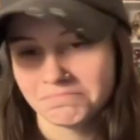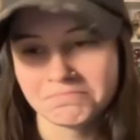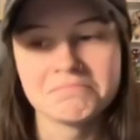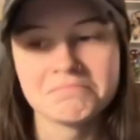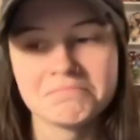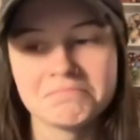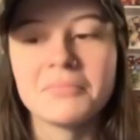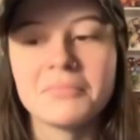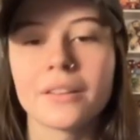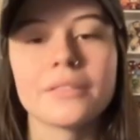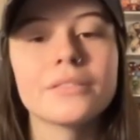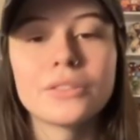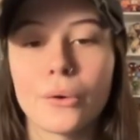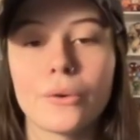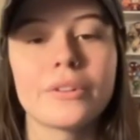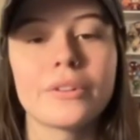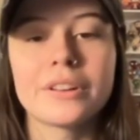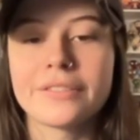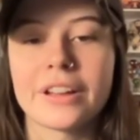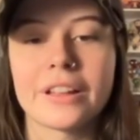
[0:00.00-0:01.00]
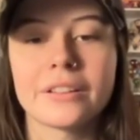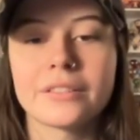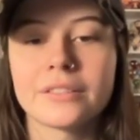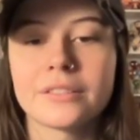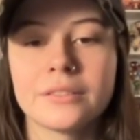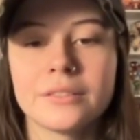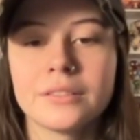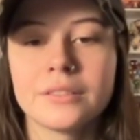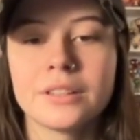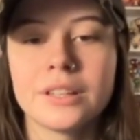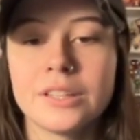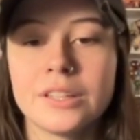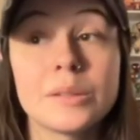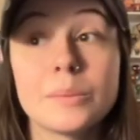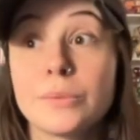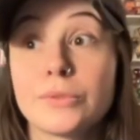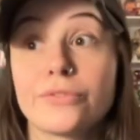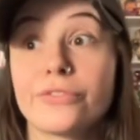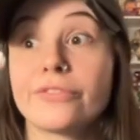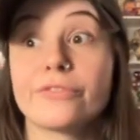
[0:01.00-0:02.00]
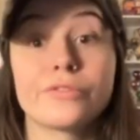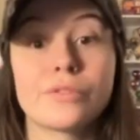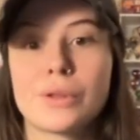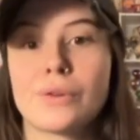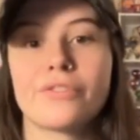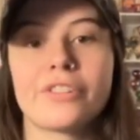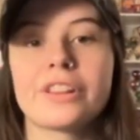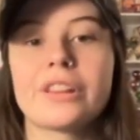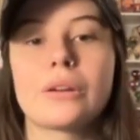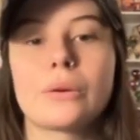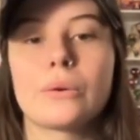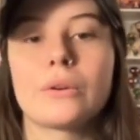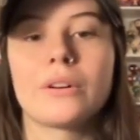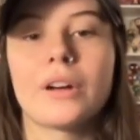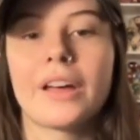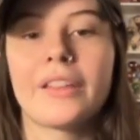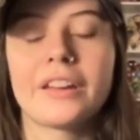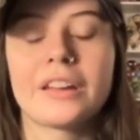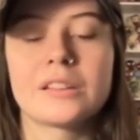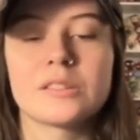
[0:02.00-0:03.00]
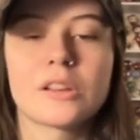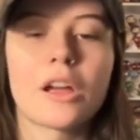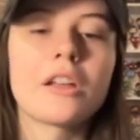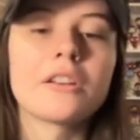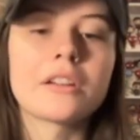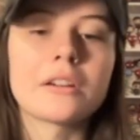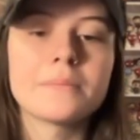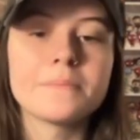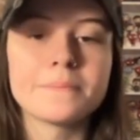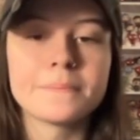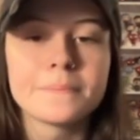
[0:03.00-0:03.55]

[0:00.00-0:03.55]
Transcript: Yeah, totally valid. He seems really cool. I like his content.